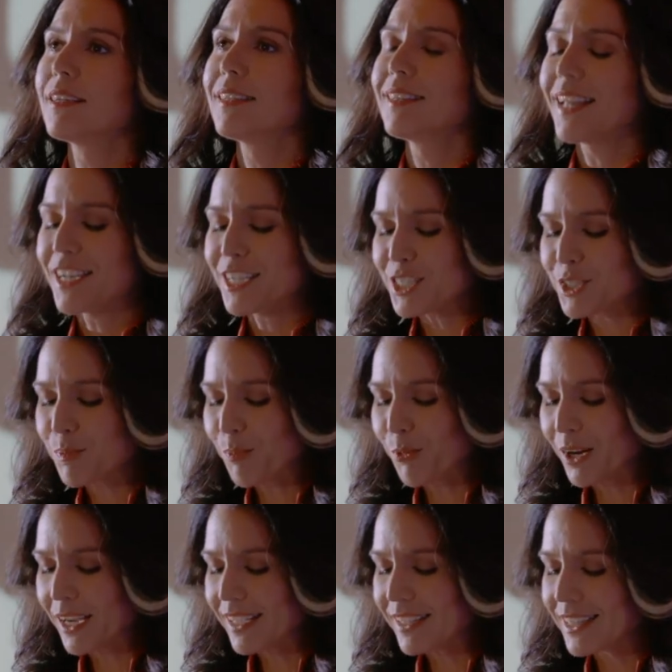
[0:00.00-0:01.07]
let us
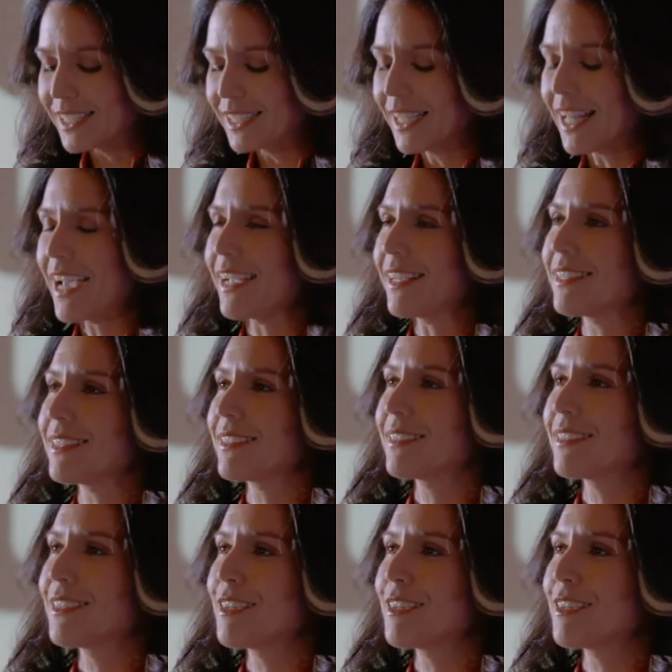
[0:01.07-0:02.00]
bring the light